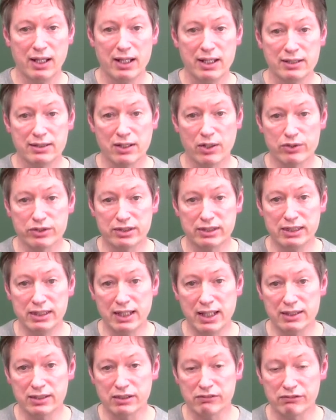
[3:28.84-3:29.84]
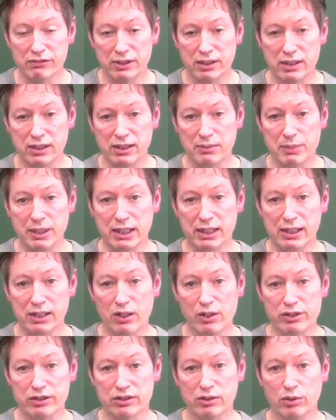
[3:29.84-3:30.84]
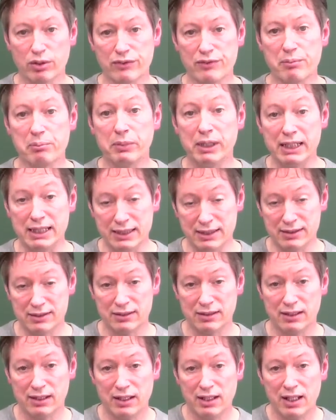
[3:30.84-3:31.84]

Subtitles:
So see has the meaning also of meet.